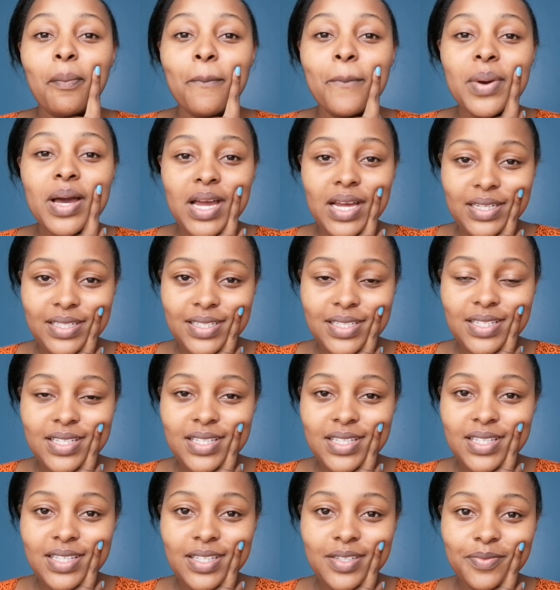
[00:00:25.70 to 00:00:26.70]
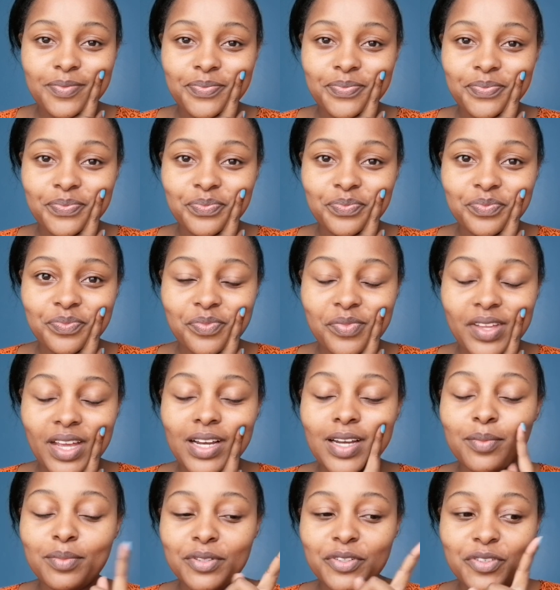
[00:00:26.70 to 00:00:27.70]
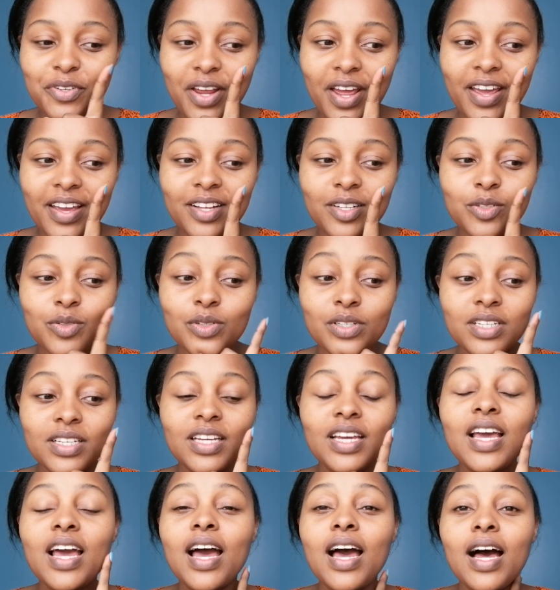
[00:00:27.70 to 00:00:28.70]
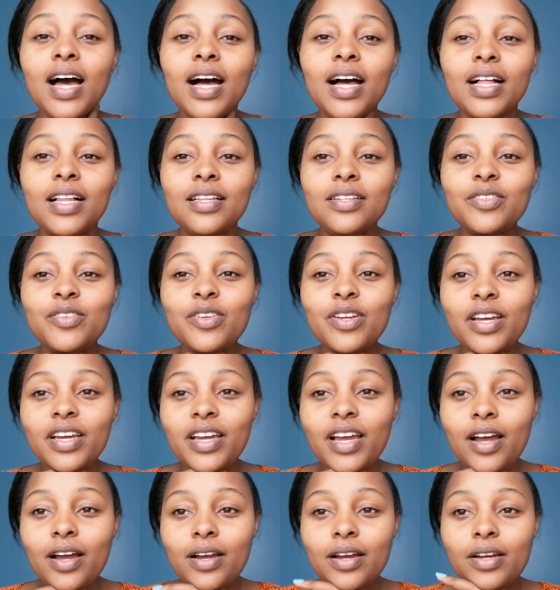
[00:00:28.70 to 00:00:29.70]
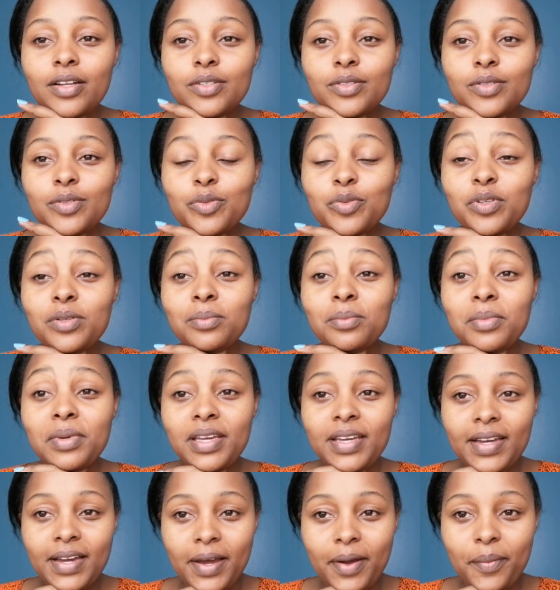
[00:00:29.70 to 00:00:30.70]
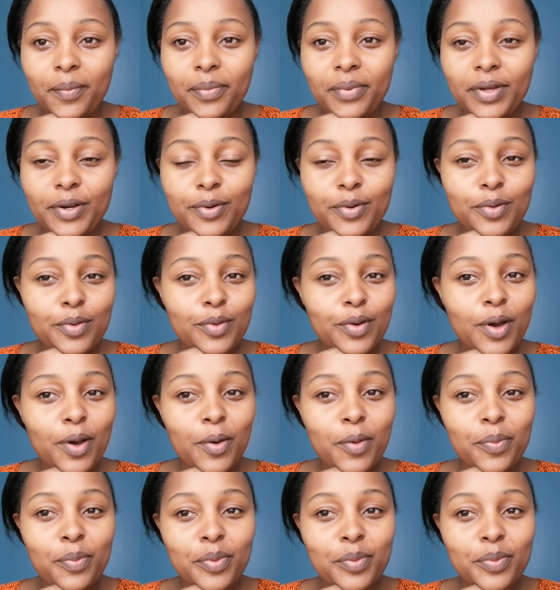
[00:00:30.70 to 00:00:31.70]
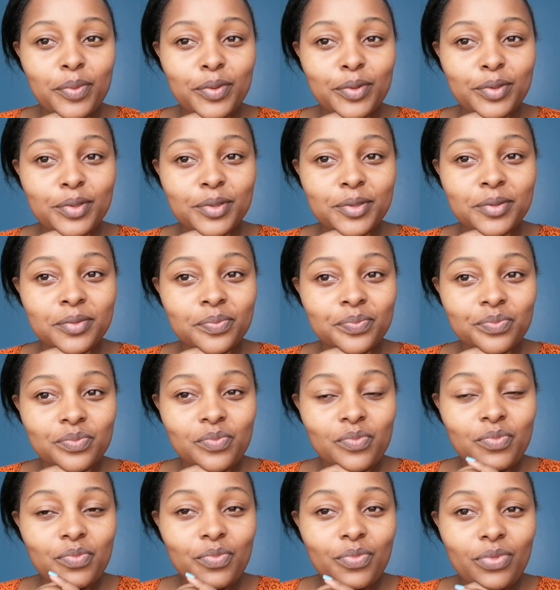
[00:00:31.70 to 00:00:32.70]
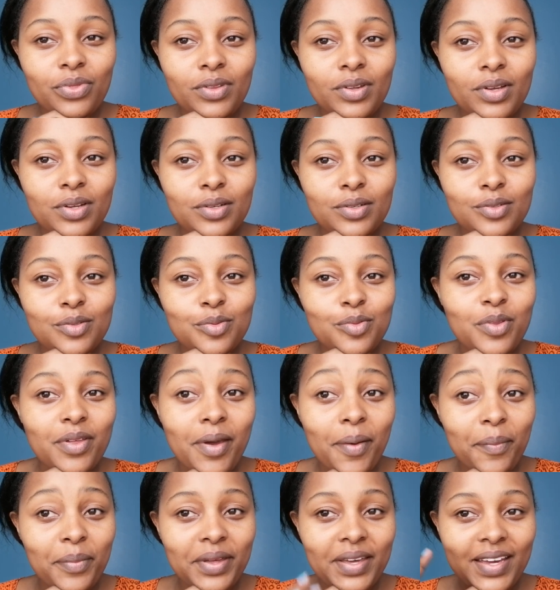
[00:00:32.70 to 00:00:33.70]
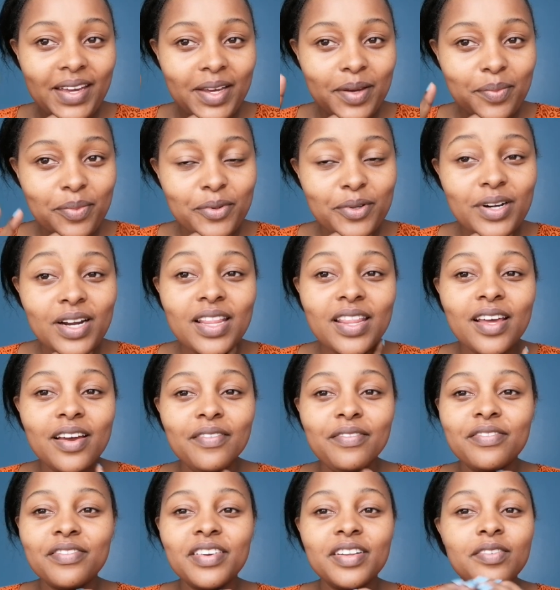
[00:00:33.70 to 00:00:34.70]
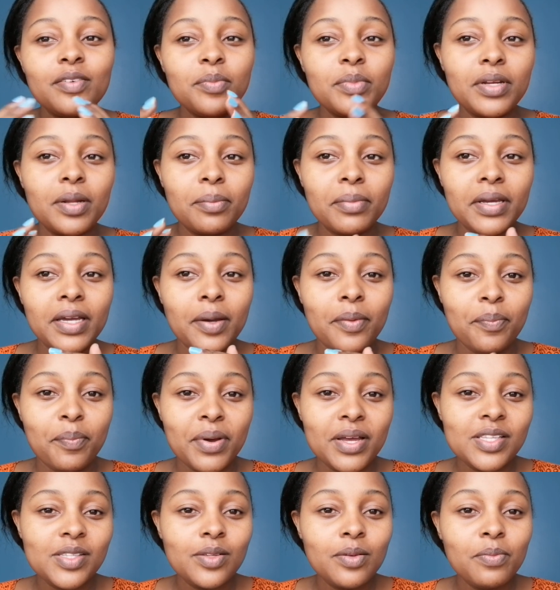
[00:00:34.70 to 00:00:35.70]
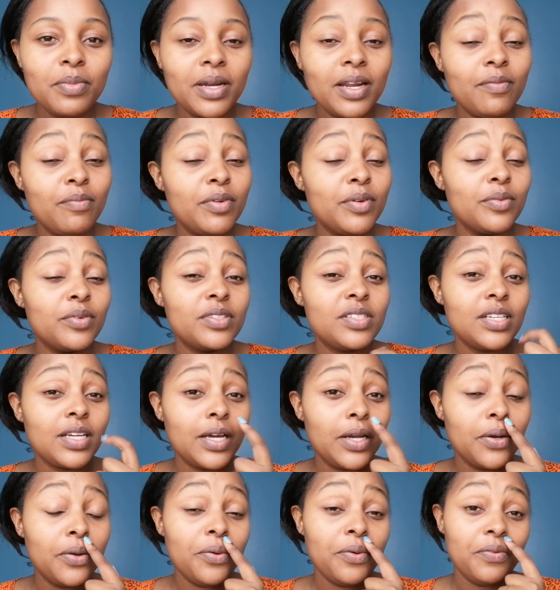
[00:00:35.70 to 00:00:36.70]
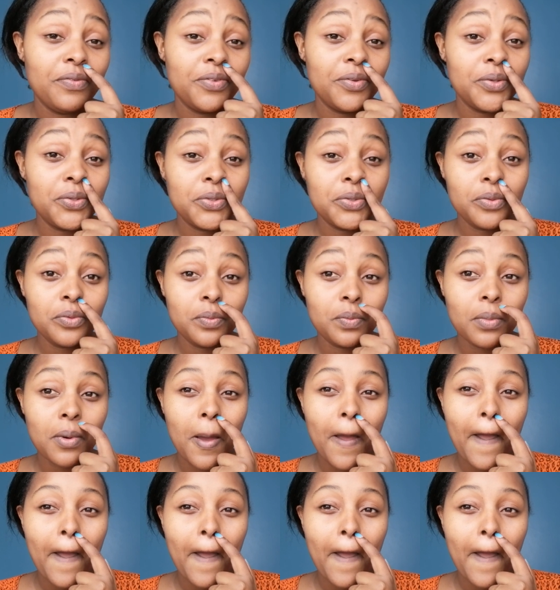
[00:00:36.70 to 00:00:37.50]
but let me try. Today I'll try doing makeup. I don't know how people do their makeup, or rather I've never been a makeup person, but I've been watching a lot of YouTube